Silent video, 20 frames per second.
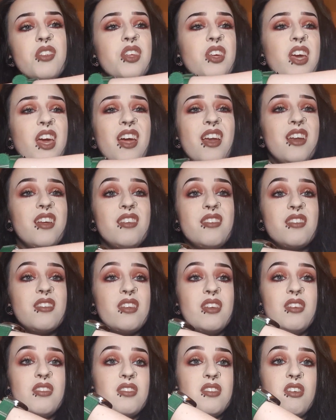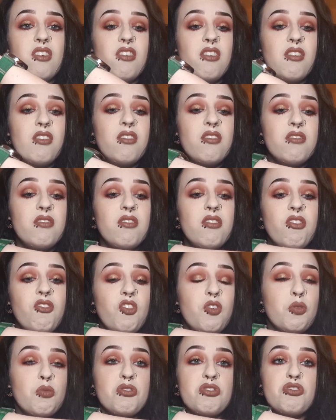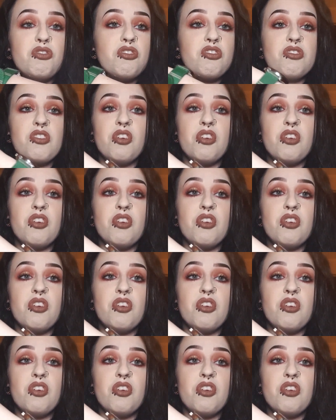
Again, it's not, if it was just a